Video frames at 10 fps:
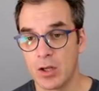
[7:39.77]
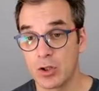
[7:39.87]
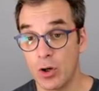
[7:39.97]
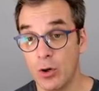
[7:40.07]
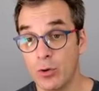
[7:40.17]

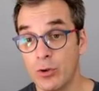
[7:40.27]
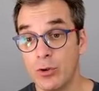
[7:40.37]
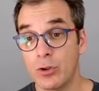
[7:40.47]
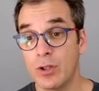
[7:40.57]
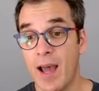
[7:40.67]
So
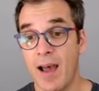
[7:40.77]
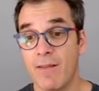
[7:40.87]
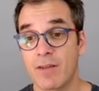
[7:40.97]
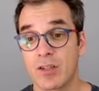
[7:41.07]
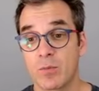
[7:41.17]
you could
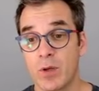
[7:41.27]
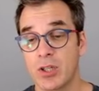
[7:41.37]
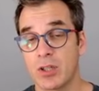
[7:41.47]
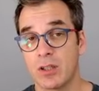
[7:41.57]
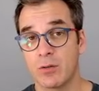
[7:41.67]
have a
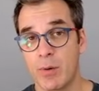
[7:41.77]
special